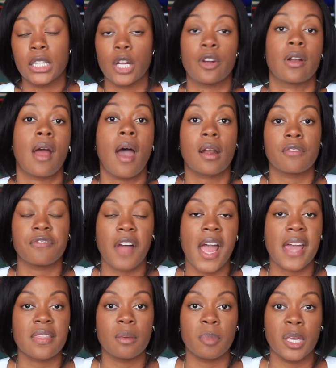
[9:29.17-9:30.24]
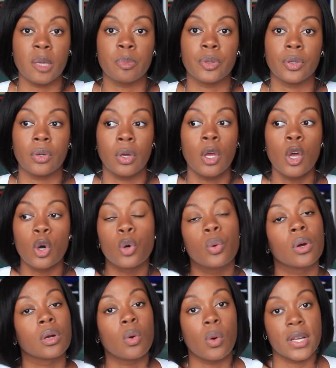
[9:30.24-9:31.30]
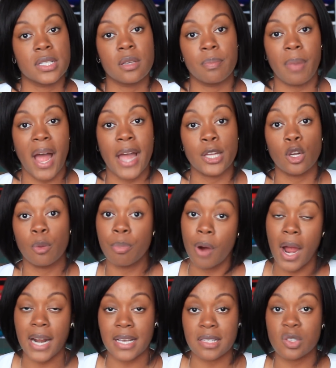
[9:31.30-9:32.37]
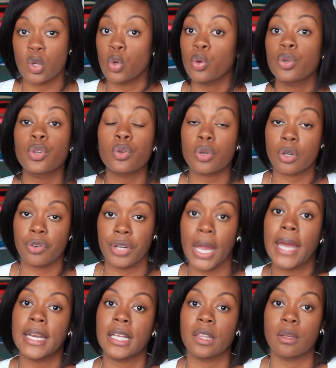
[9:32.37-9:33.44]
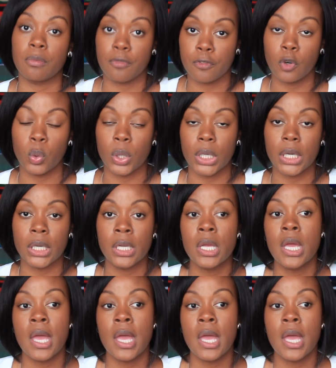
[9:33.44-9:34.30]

learn how to find the people who are going to buy your products and who you're creating them for.